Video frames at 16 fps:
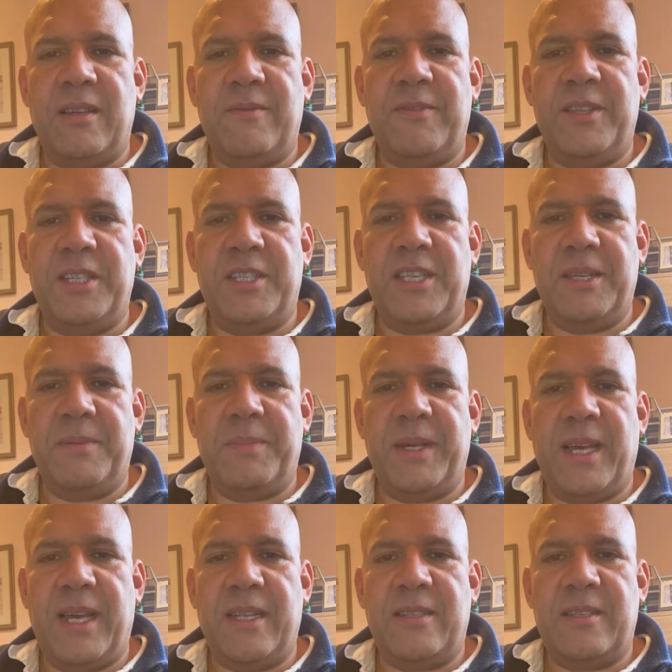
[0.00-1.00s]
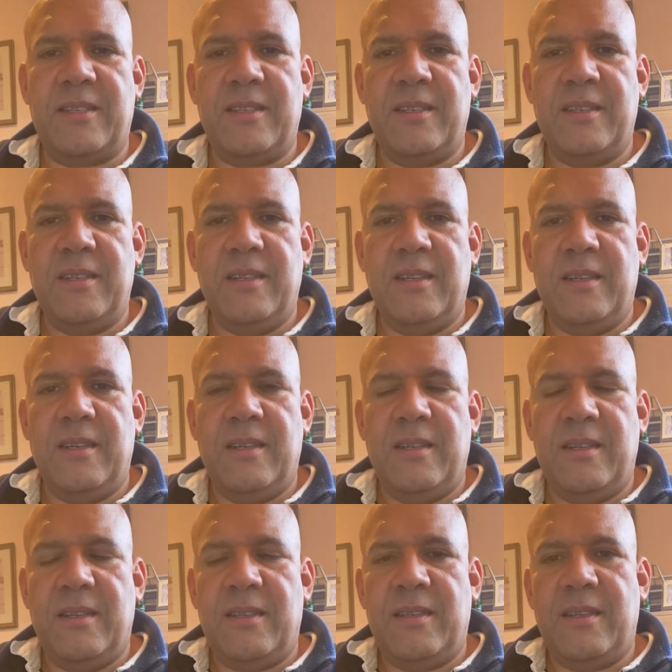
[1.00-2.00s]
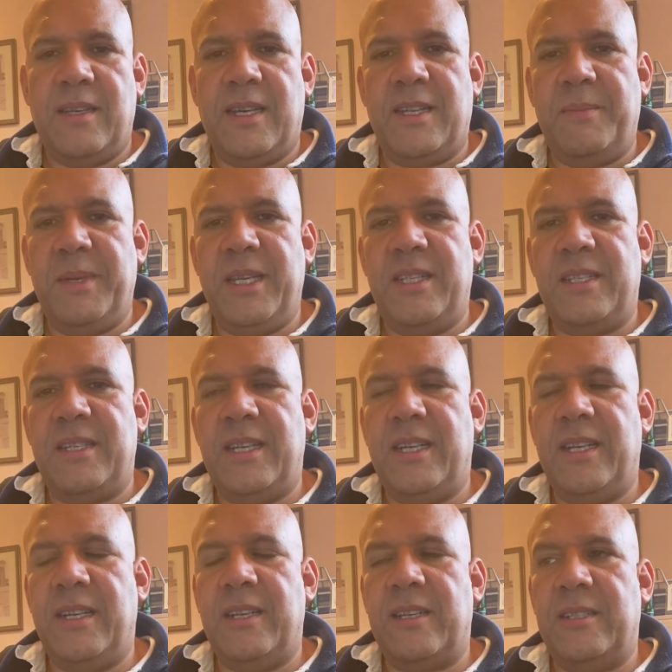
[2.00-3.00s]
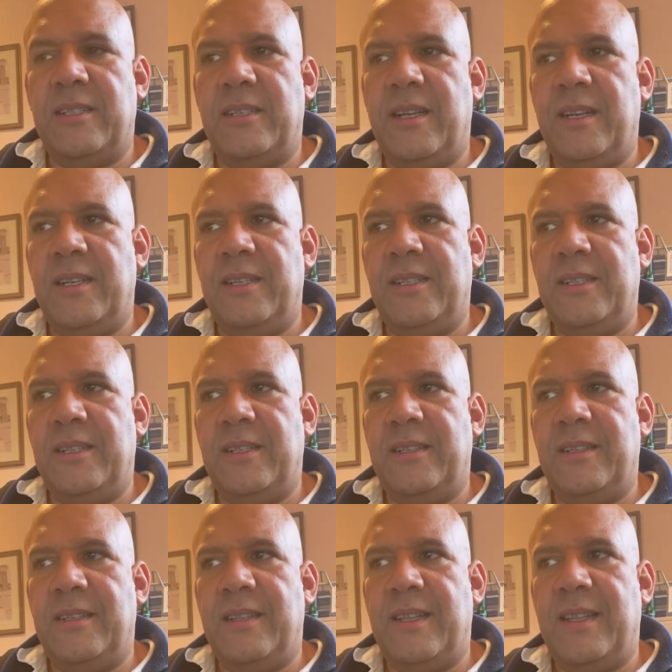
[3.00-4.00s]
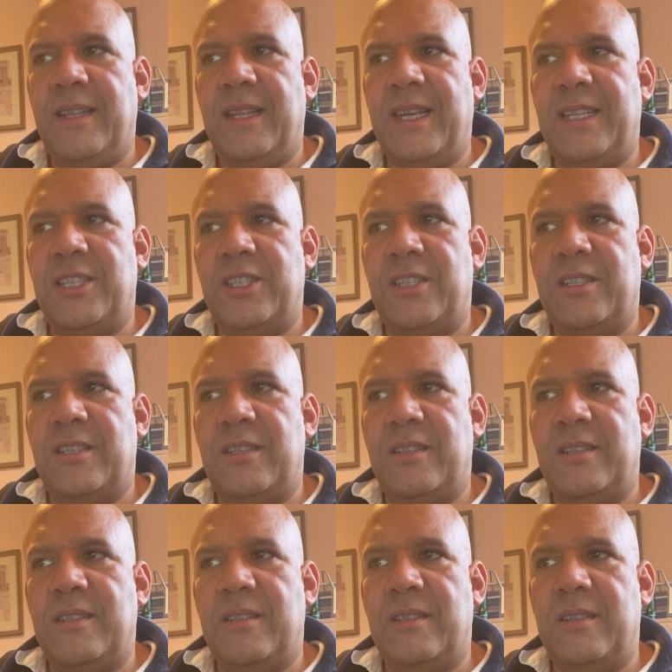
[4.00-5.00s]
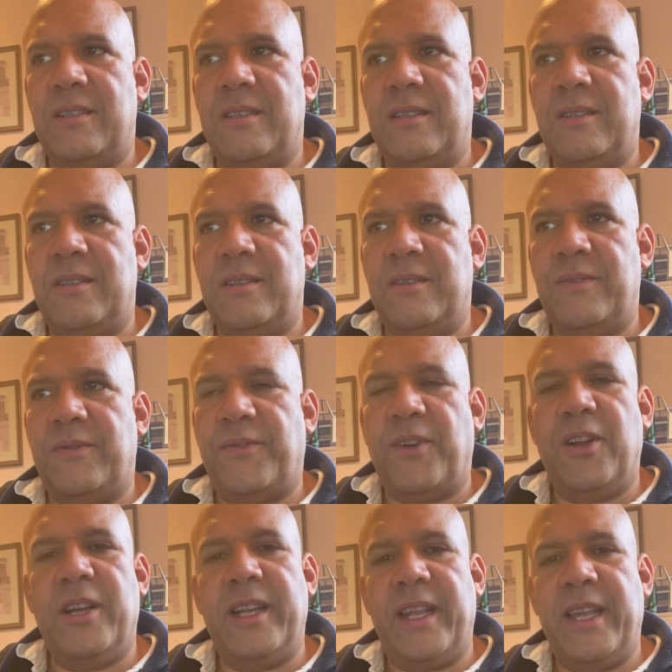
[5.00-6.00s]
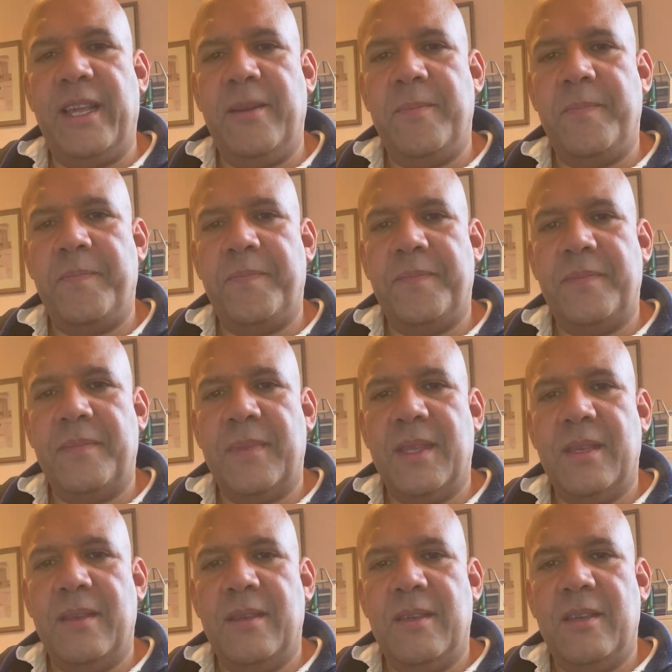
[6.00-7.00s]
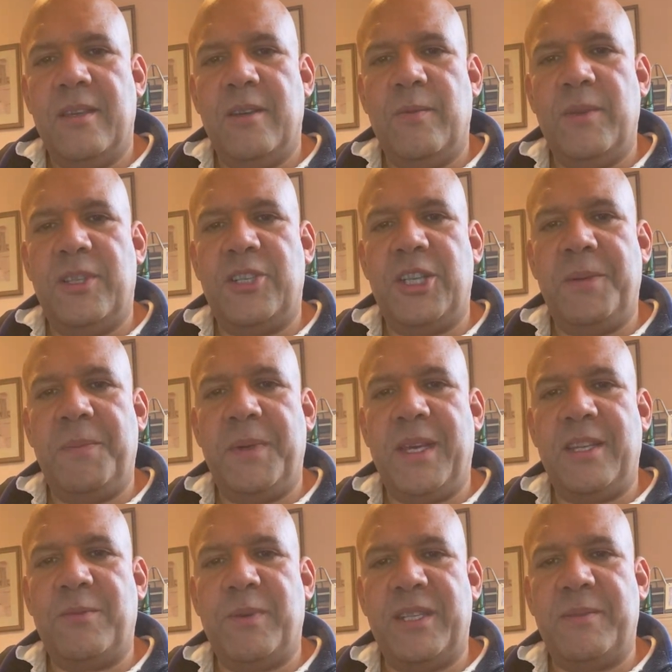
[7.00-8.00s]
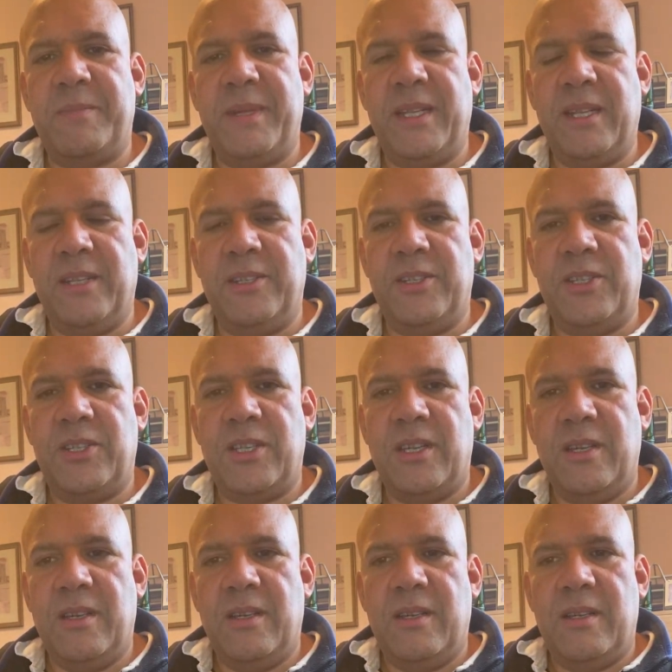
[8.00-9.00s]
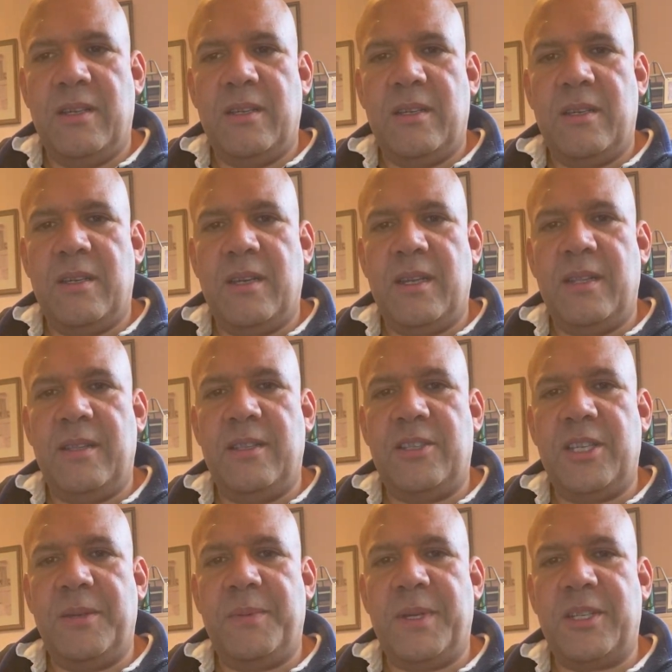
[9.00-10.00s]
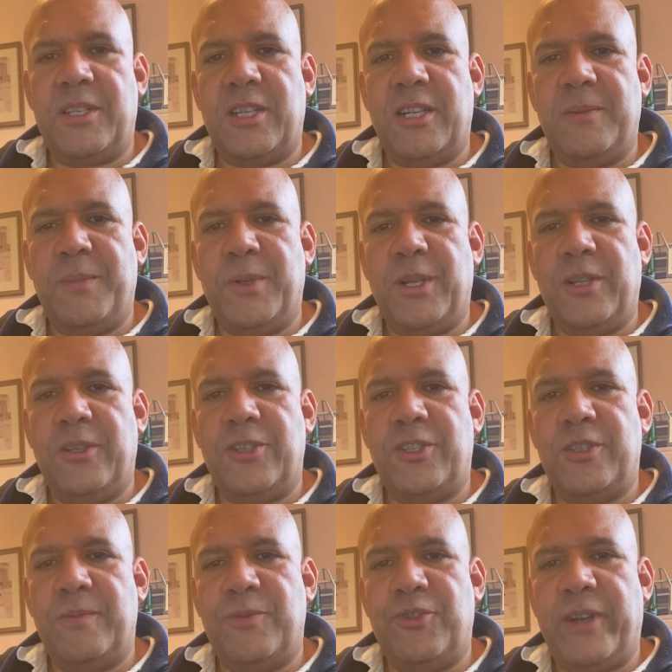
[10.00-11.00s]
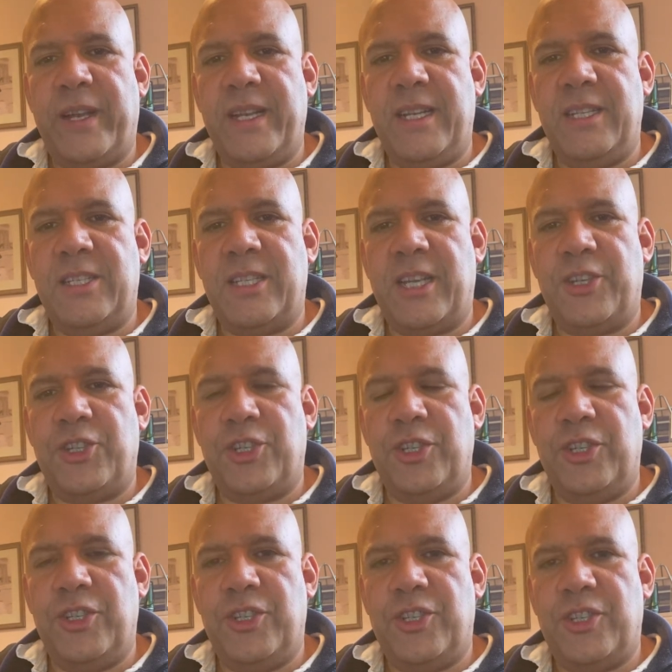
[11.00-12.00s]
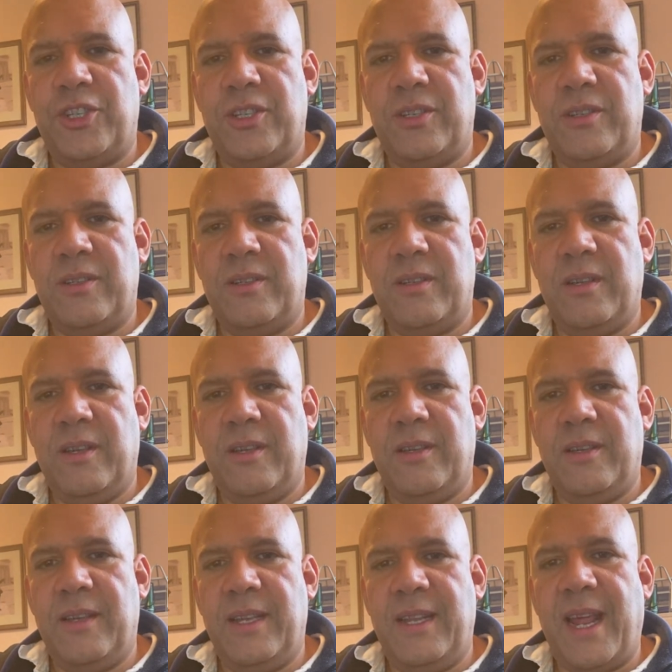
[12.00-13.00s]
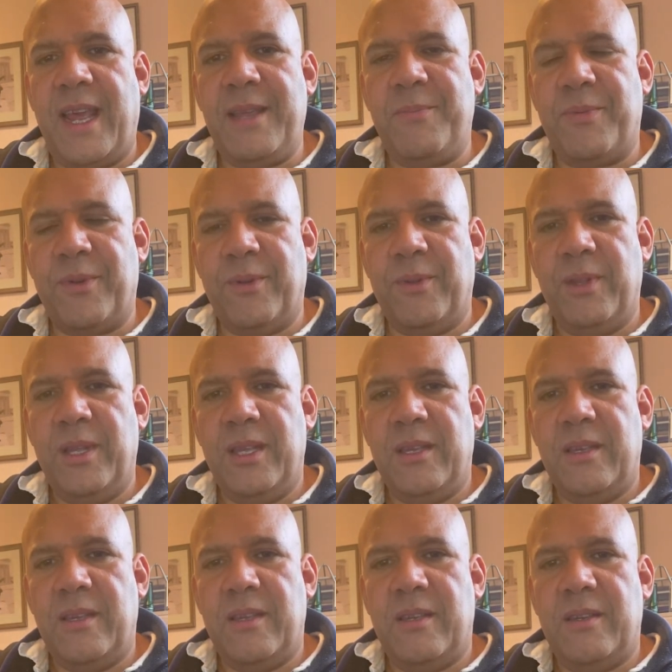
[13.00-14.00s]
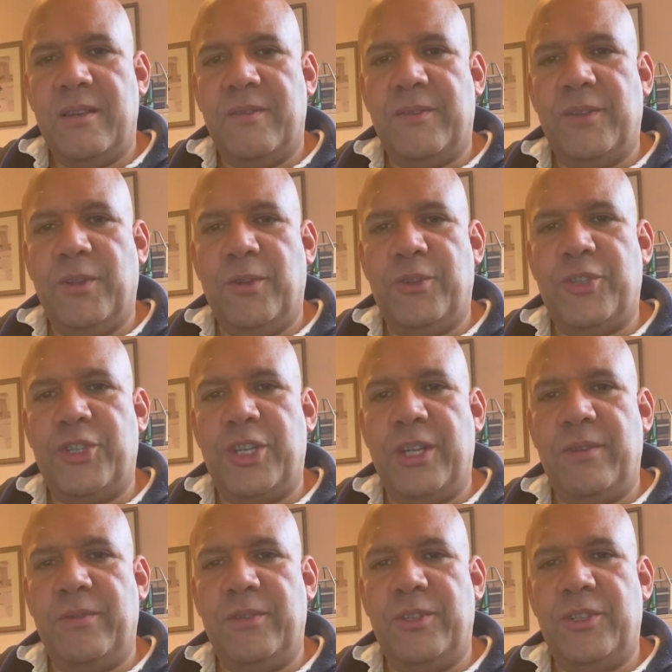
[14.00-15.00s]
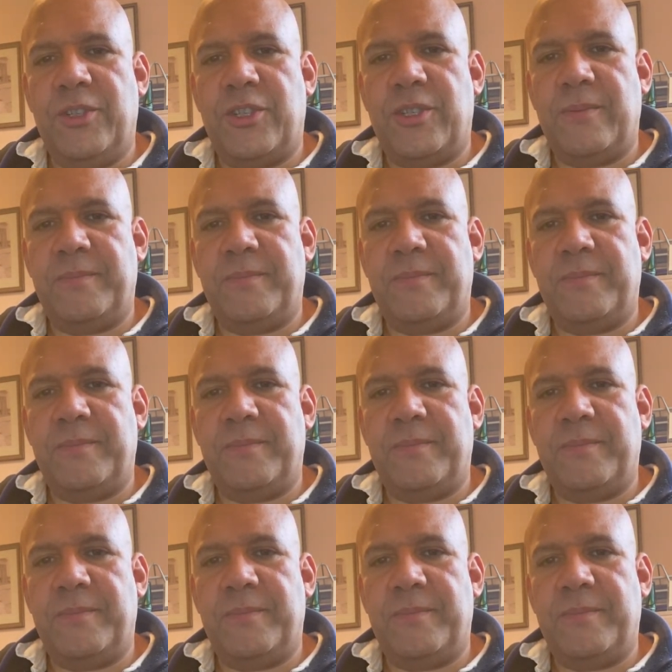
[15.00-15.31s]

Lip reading: for the CPS. I had a meeting last Friday with CPS West Midlands, and the CPS are going to put on some training sessions in April for law students